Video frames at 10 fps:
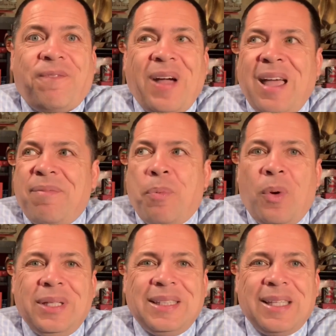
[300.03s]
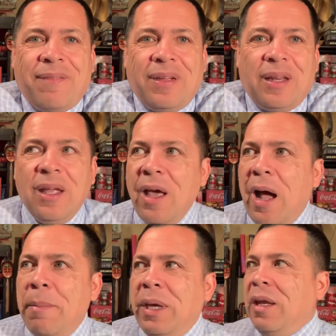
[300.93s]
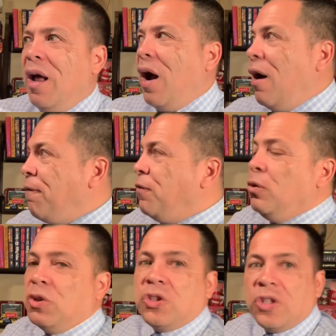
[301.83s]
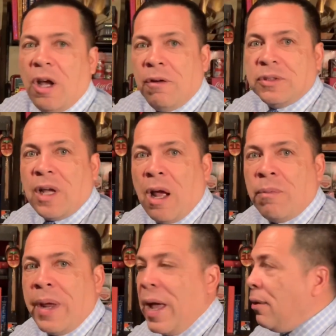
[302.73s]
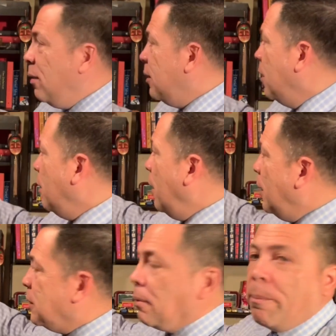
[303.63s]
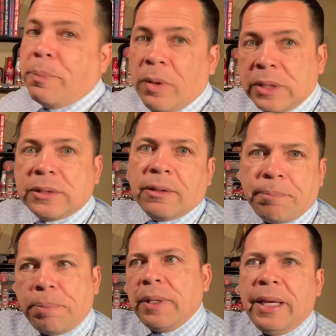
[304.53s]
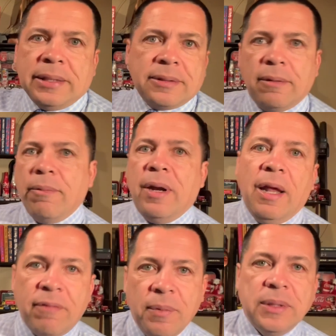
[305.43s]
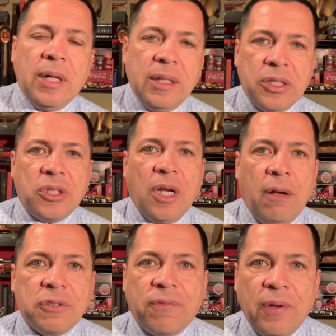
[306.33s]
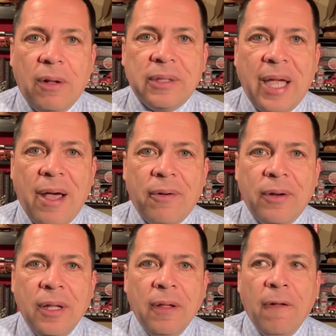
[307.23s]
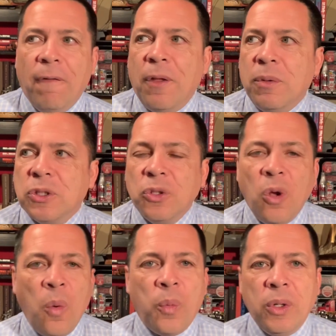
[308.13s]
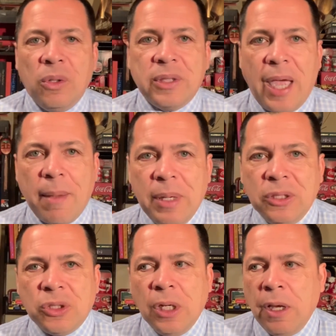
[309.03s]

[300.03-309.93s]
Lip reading: 5.7. I mean, a few shelves got rattled and some books or plates or whatever was on the shelves fell down. There was no real damage.